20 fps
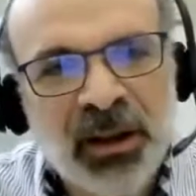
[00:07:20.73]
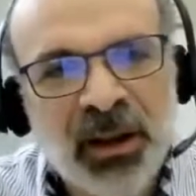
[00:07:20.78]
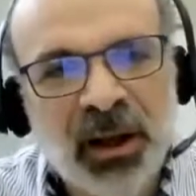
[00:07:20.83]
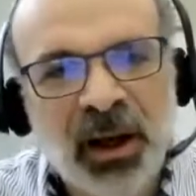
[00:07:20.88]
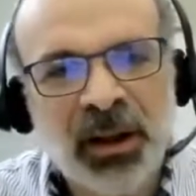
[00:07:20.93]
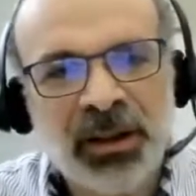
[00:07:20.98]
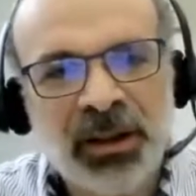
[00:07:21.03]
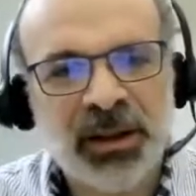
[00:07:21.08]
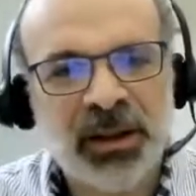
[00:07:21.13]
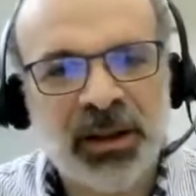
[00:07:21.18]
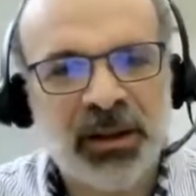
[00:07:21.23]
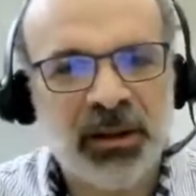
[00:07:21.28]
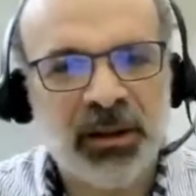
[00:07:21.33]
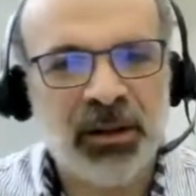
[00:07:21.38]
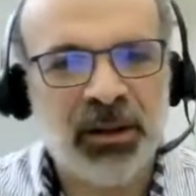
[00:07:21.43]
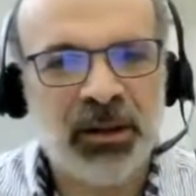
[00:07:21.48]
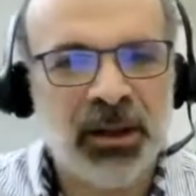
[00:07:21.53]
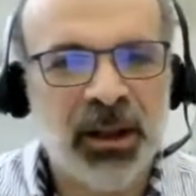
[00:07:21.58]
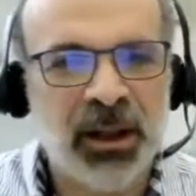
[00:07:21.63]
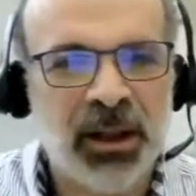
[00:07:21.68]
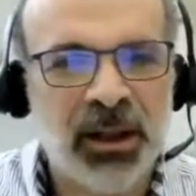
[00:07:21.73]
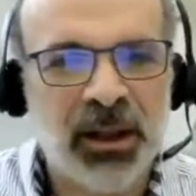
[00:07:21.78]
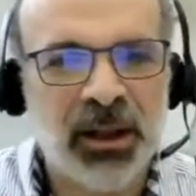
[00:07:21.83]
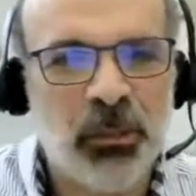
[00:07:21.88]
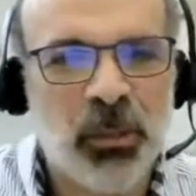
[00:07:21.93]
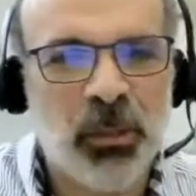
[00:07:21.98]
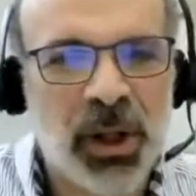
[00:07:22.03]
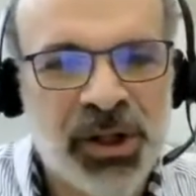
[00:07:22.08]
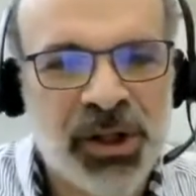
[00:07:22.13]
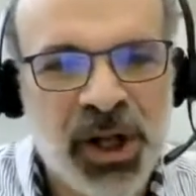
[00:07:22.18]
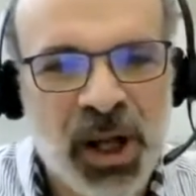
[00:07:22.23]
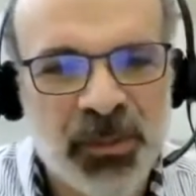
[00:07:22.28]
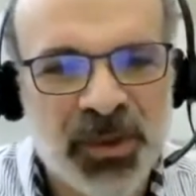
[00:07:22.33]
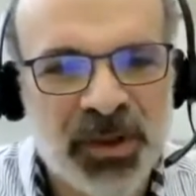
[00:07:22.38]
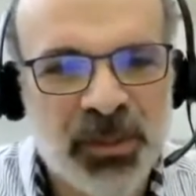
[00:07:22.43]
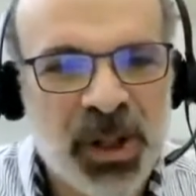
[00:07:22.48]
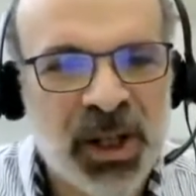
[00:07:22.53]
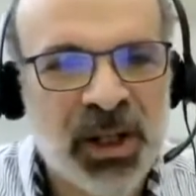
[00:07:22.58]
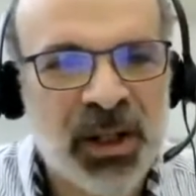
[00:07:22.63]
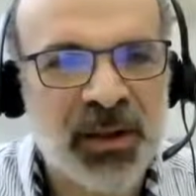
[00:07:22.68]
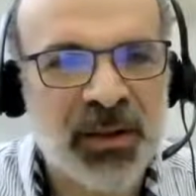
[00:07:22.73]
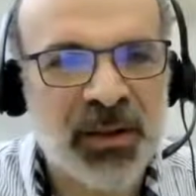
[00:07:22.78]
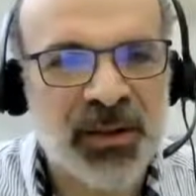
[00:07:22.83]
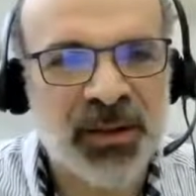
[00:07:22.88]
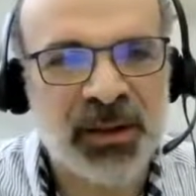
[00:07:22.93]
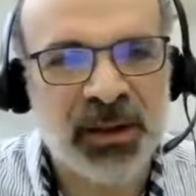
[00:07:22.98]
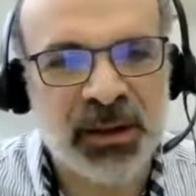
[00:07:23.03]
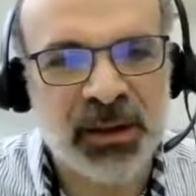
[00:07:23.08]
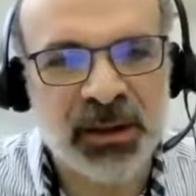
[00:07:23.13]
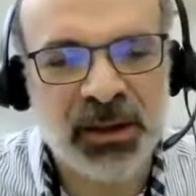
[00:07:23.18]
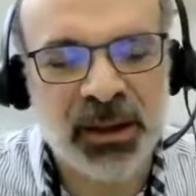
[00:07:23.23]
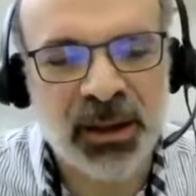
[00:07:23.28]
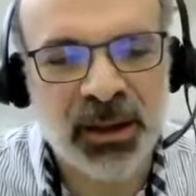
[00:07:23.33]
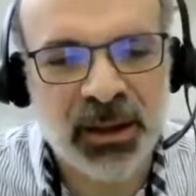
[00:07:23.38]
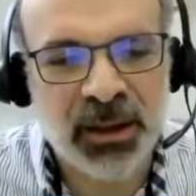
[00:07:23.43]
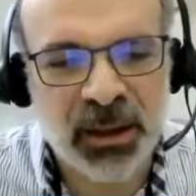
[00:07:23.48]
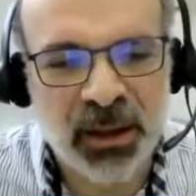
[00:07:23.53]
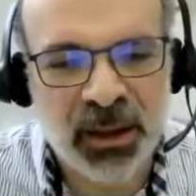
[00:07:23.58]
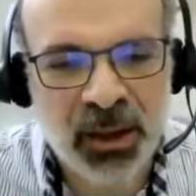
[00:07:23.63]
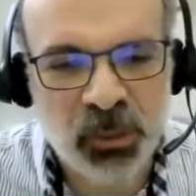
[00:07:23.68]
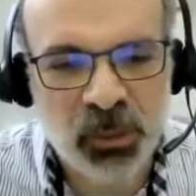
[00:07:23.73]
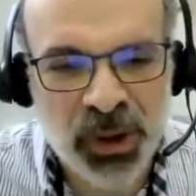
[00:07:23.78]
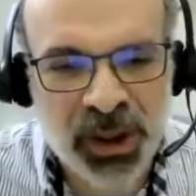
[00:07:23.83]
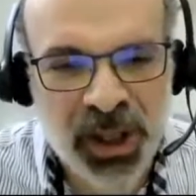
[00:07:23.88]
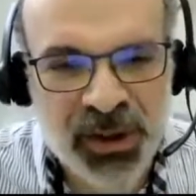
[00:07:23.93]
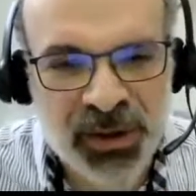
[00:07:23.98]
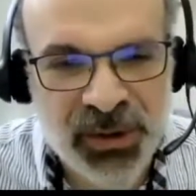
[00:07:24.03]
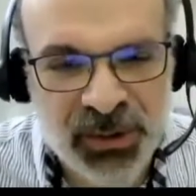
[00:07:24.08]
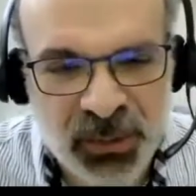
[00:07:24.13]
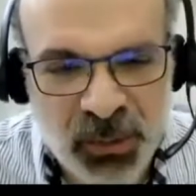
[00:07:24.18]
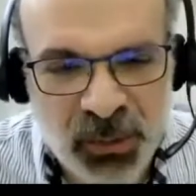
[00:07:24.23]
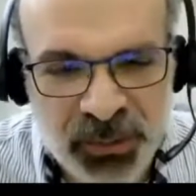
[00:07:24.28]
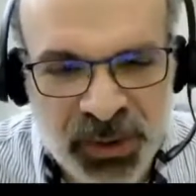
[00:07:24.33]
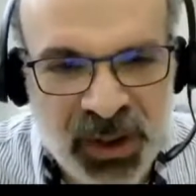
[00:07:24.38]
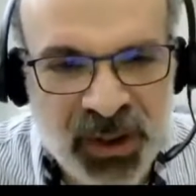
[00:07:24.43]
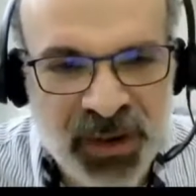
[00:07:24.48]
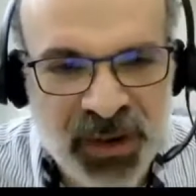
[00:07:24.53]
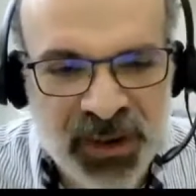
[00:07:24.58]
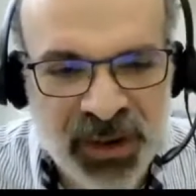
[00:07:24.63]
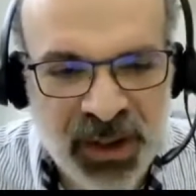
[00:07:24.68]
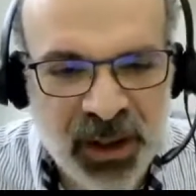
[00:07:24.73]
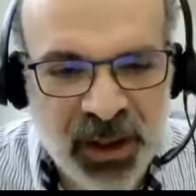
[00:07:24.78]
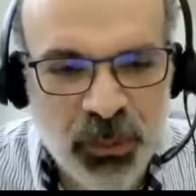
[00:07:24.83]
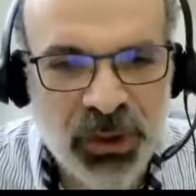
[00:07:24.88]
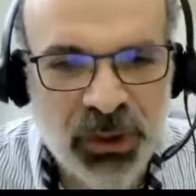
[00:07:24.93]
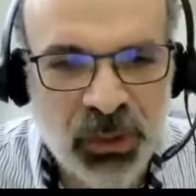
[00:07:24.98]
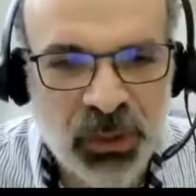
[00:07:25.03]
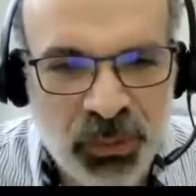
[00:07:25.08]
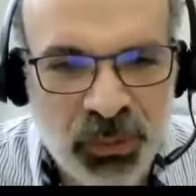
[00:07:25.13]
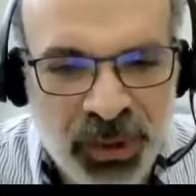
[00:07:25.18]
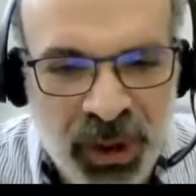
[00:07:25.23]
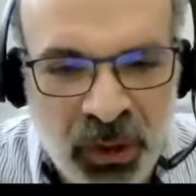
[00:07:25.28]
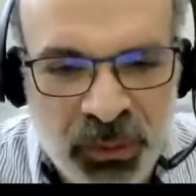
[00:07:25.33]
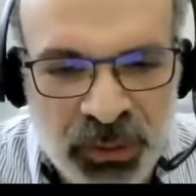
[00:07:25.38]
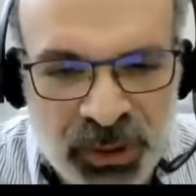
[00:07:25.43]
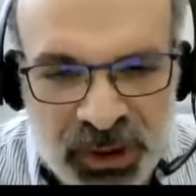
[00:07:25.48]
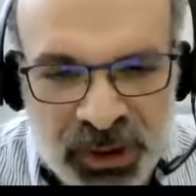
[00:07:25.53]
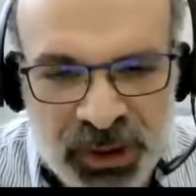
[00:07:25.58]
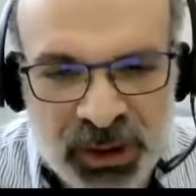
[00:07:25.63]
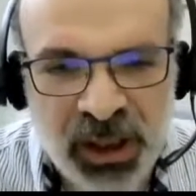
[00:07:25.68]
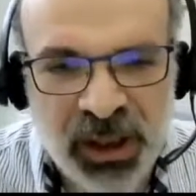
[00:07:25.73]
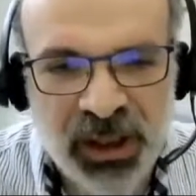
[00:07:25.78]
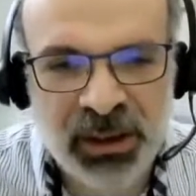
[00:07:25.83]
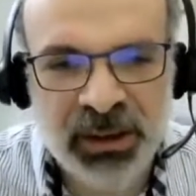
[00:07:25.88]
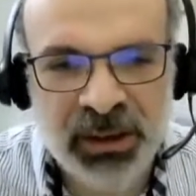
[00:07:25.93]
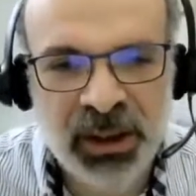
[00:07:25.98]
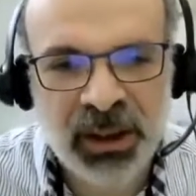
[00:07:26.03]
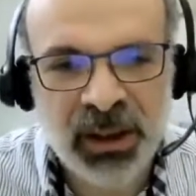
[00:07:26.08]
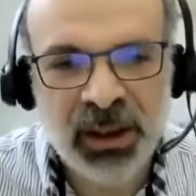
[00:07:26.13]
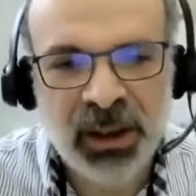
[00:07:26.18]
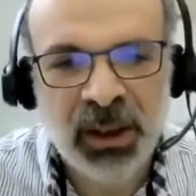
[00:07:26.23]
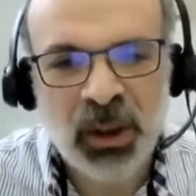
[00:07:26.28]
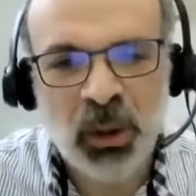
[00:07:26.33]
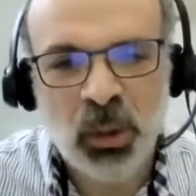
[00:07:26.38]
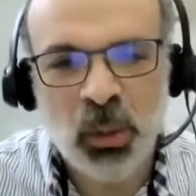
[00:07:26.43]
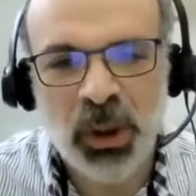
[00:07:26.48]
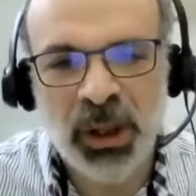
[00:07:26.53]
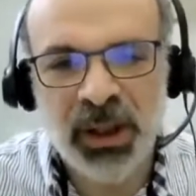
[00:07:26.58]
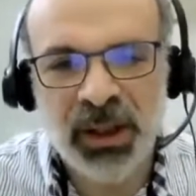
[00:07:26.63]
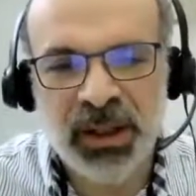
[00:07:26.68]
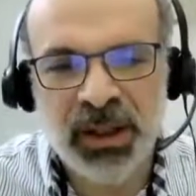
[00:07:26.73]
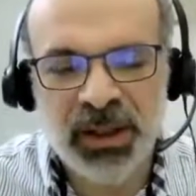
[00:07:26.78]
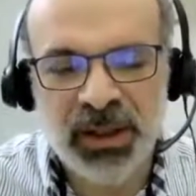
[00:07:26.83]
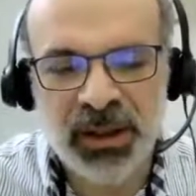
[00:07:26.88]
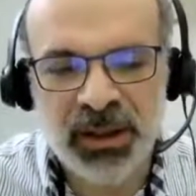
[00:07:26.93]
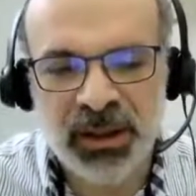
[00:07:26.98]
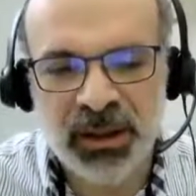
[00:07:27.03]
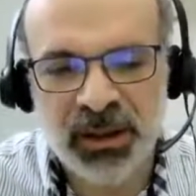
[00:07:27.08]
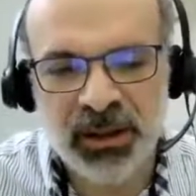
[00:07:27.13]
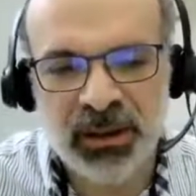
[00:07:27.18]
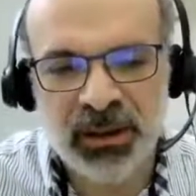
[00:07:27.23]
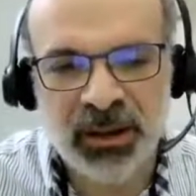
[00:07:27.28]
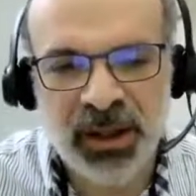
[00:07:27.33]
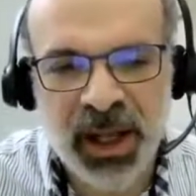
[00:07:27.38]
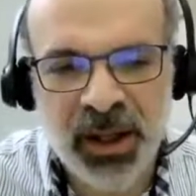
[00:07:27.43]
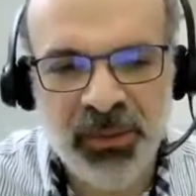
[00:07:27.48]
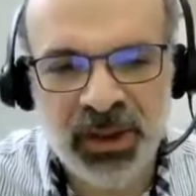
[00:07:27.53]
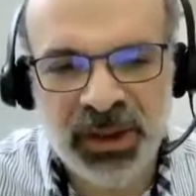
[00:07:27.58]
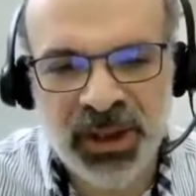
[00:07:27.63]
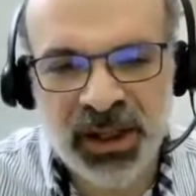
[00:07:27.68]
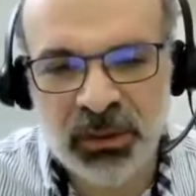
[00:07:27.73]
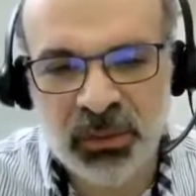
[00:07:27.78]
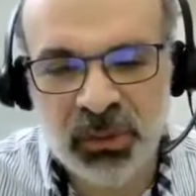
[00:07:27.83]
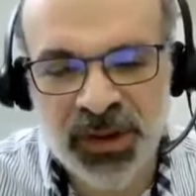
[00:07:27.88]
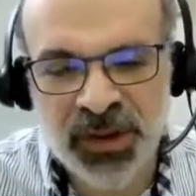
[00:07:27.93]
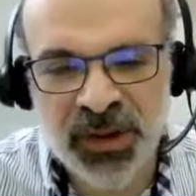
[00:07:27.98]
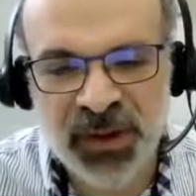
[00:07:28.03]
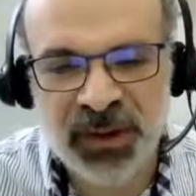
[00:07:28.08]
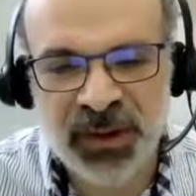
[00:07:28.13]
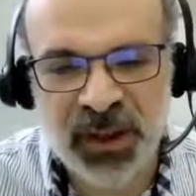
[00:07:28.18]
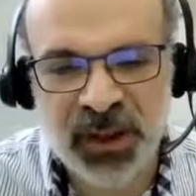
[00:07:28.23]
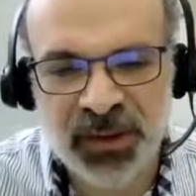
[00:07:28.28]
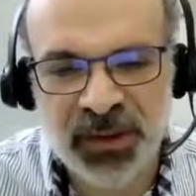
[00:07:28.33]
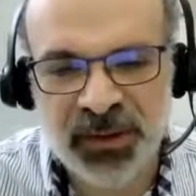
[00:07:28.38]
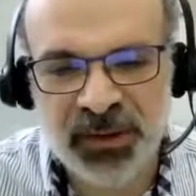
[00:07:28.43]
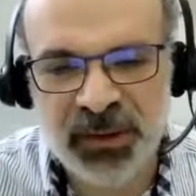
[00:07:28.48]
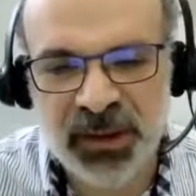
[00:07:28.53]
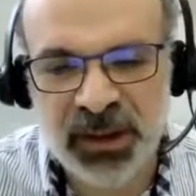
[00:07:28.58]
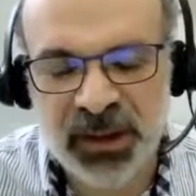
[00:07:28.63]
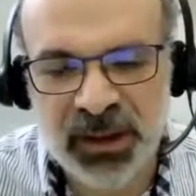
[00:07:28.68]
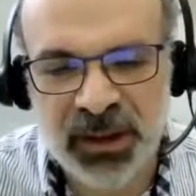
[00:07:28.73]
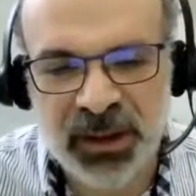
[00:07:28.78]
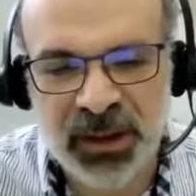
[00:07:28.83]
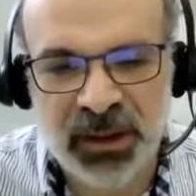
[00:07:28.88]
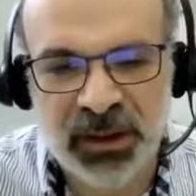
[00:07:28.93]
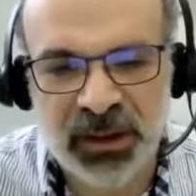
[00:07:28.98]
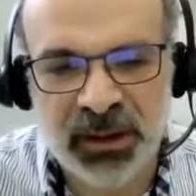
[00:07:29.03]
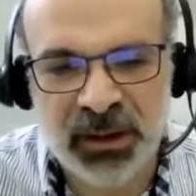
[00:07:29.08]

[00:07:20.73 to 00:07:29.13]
article by James Makins in Communications with the ACM in 2009, where he heavily criticized the